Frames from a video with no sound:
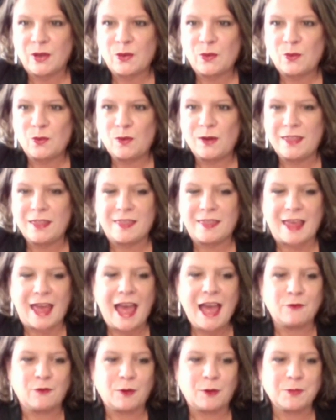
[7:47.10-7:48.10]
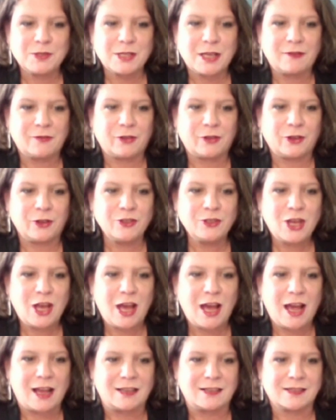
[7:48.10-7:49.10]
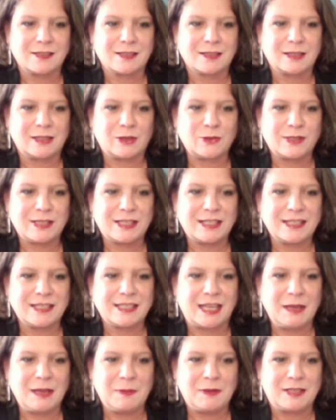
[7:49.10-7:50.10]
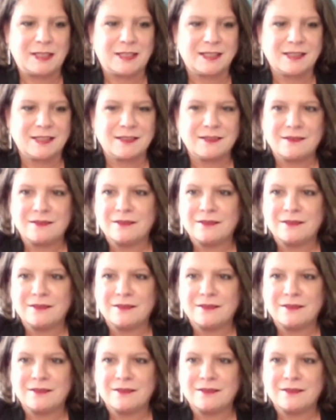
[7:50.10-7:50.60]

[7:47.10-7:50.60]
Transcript: With that, Representative Hertaus, closing statements.